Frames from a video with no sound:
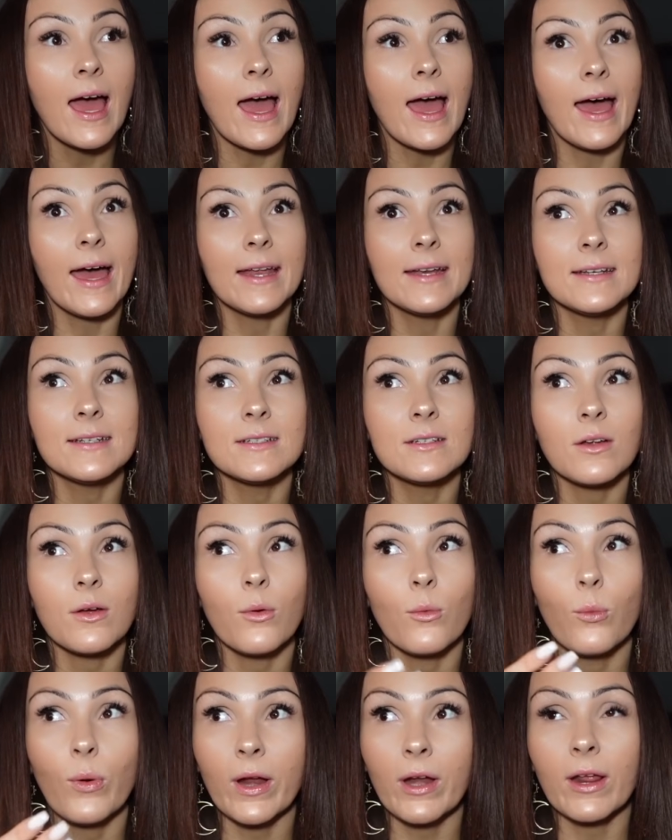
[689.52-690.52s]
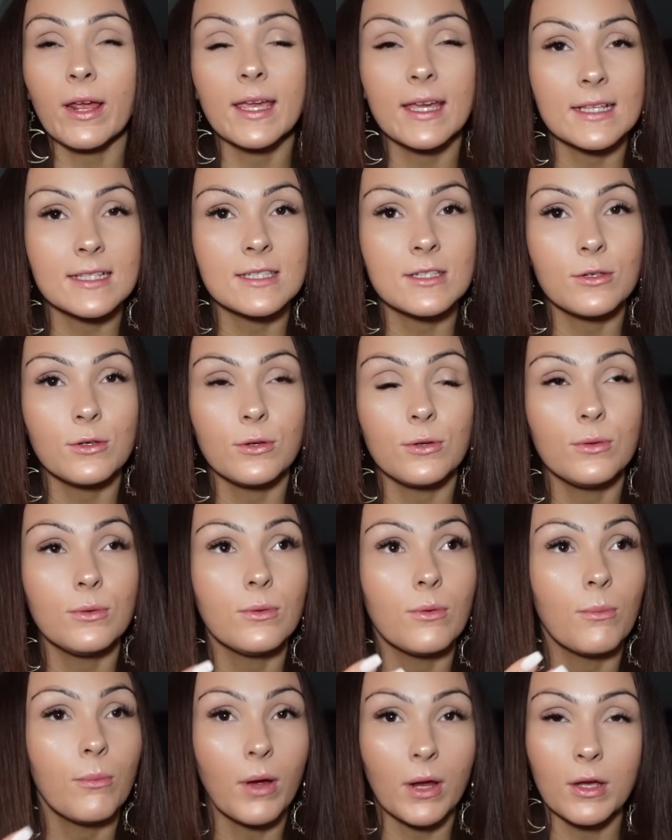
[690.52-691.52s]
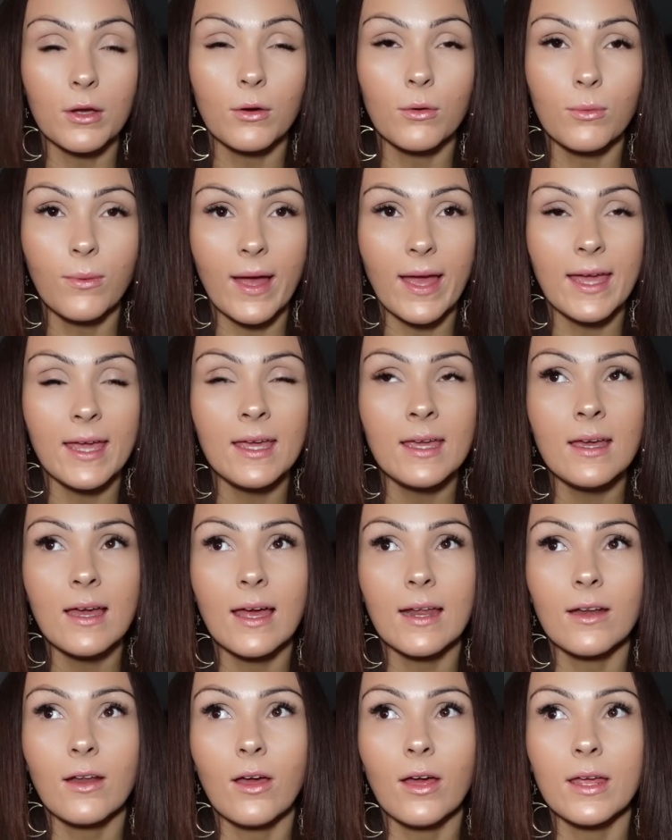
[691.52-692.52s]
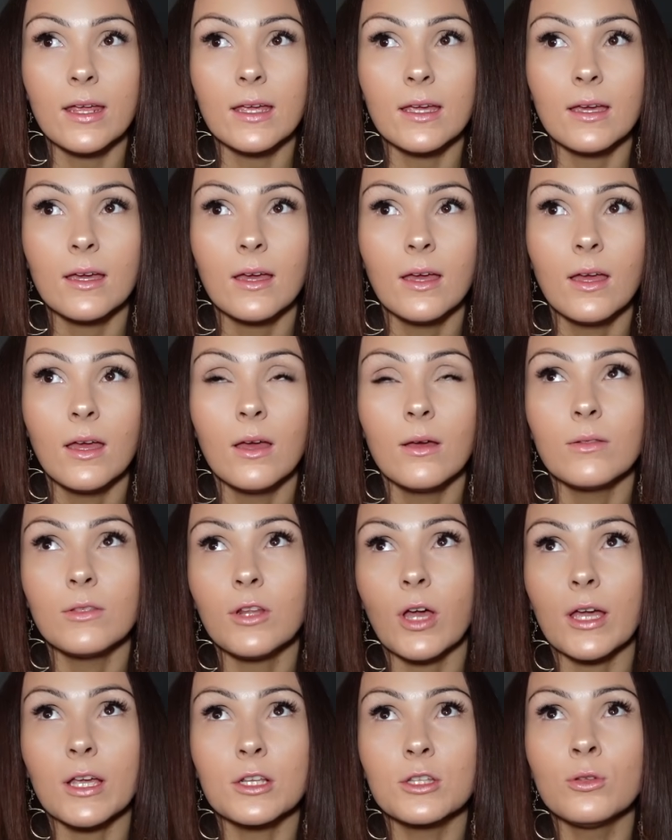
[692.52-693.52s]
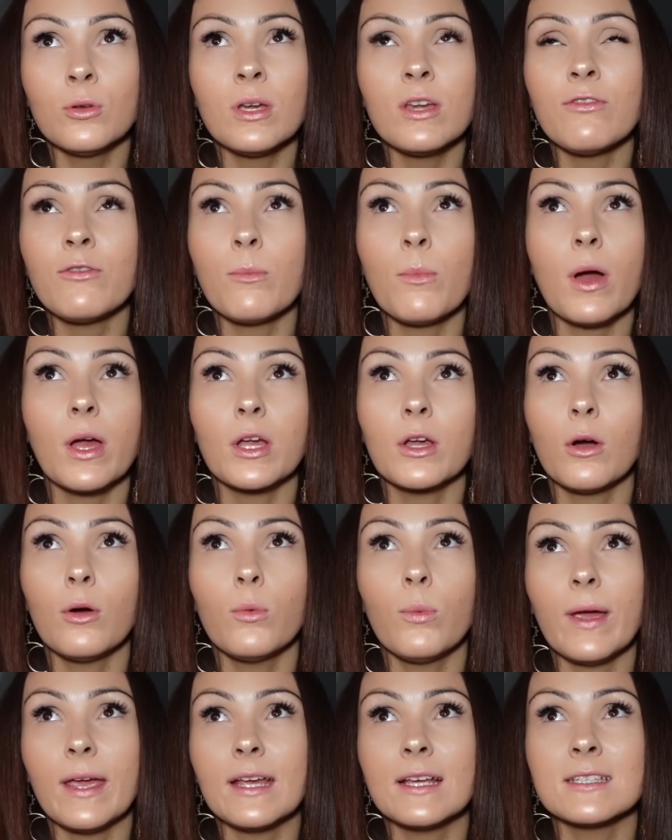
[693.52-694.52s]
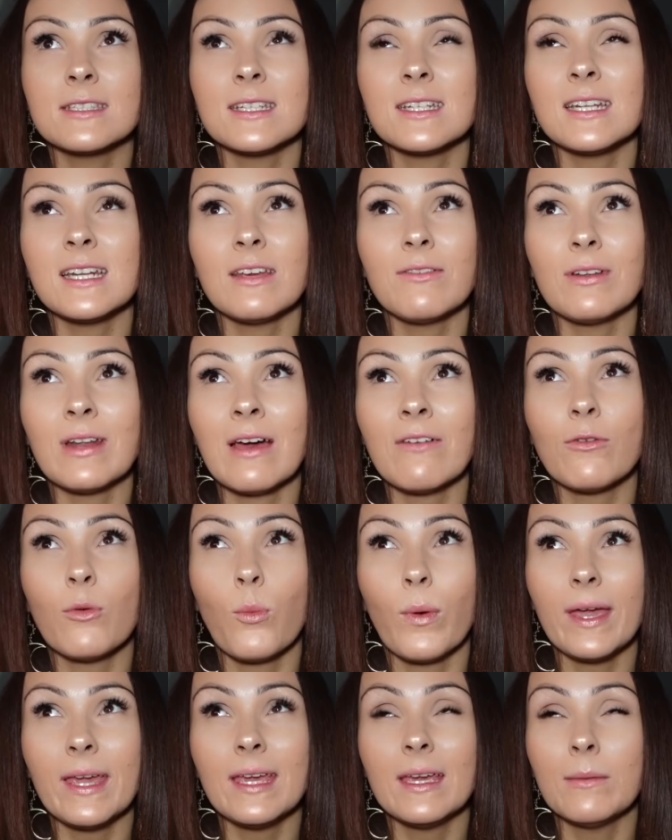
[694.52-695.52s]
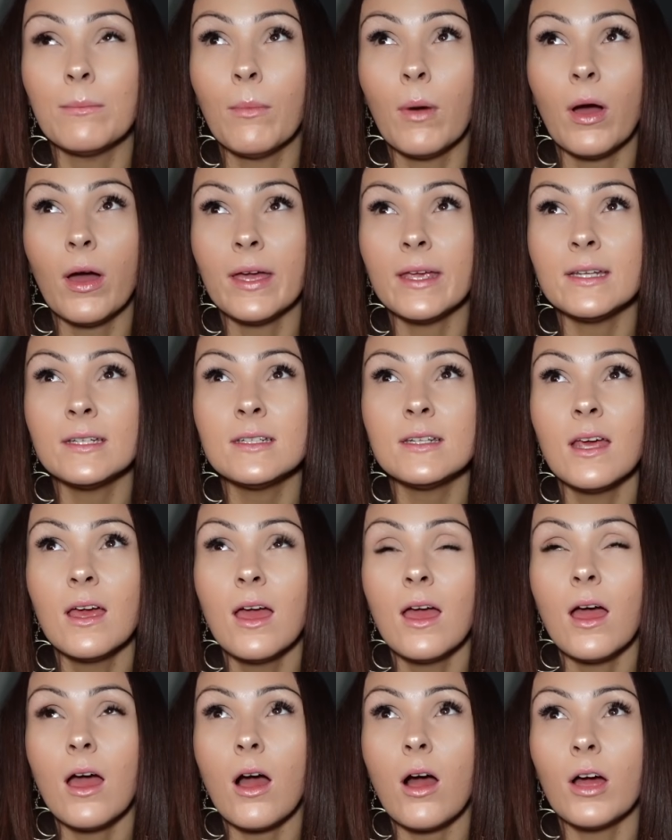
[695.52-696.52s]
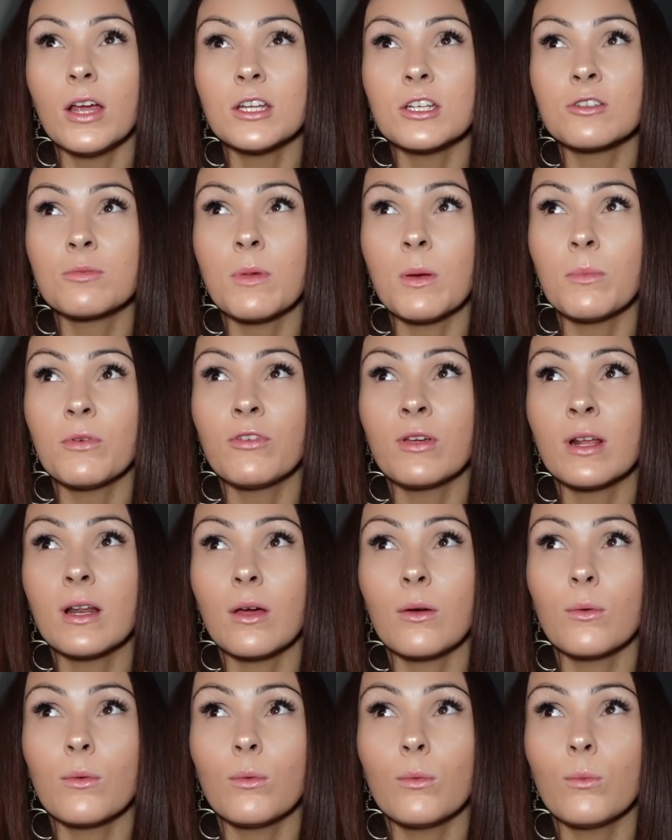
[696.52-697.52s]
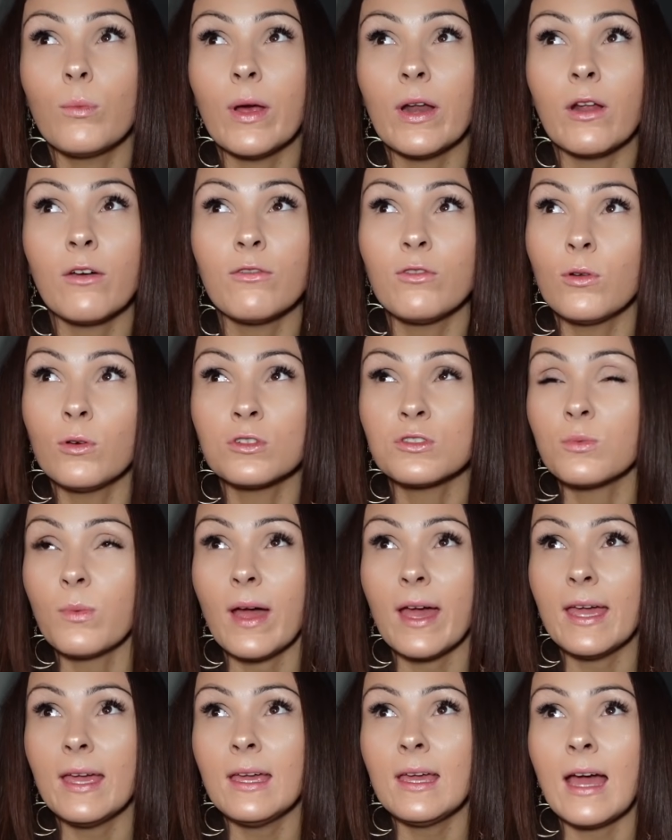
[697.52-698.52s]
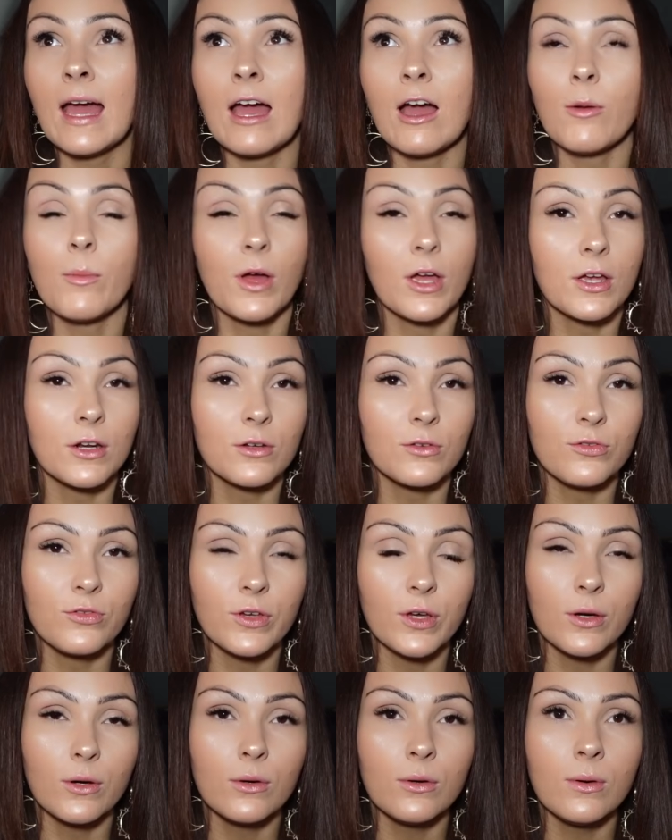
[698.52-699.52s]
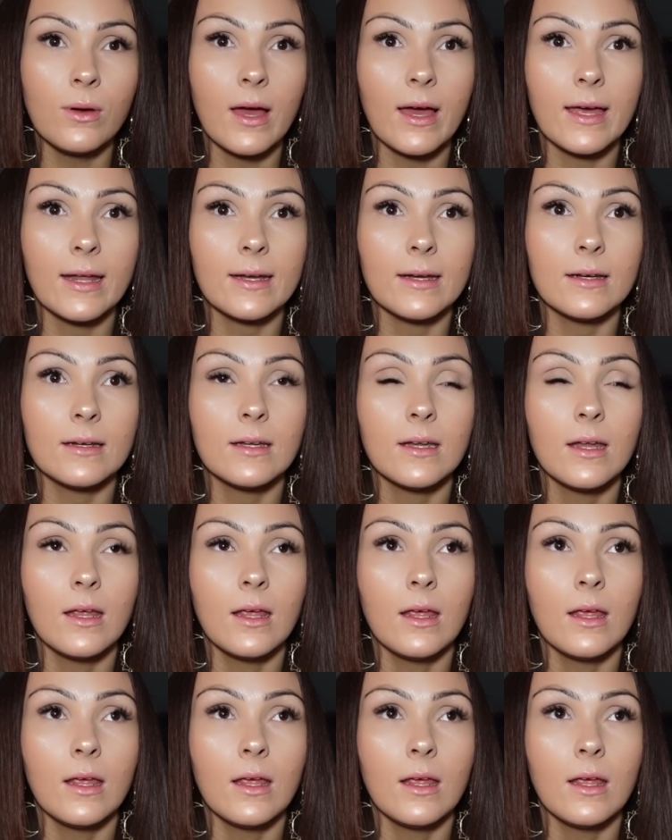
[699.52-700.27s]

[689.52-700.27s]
and when I get to my goal weight and like, like not even my goal weight because I didn't even have a weight in mind. I just remember thinking like when I've lost weight, how am I going to feel? And